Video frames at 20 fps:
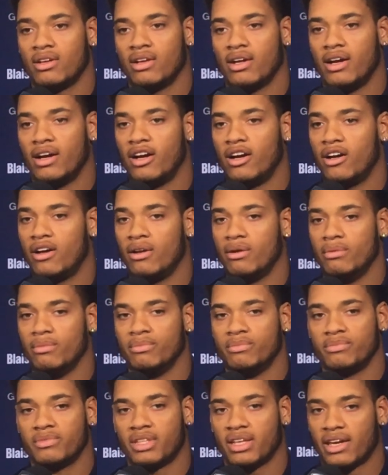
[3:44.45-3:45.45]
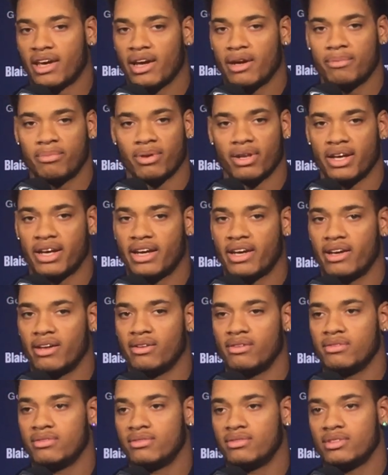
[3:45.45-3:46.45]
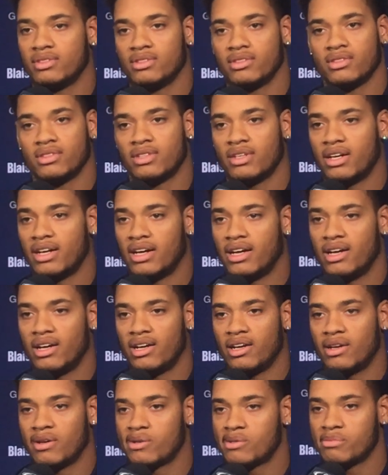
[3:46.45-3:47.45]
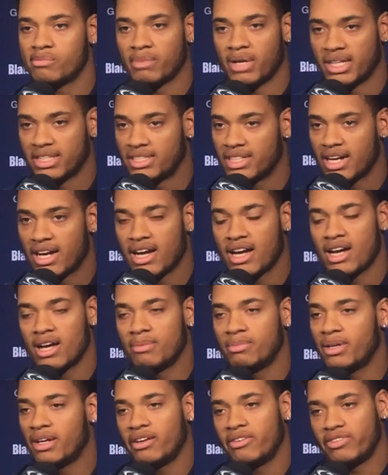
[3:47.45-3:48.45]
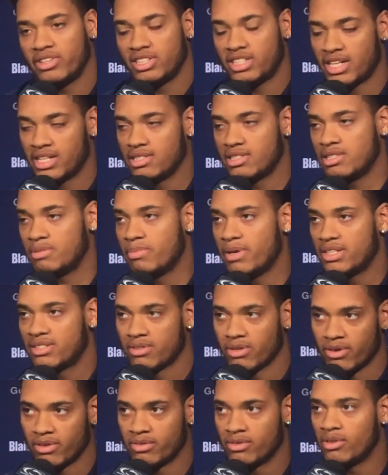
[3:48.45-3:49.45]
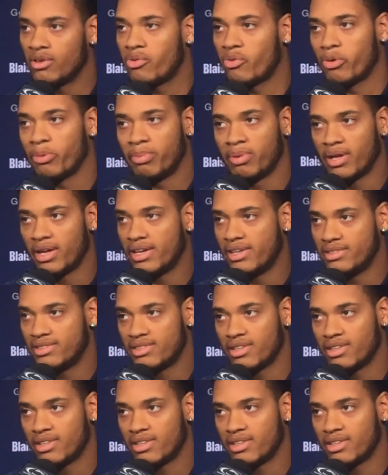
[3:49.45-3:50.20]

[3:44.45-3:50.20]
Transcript: Um, the game plan, uh, my job, none of it changes based on who we're playing,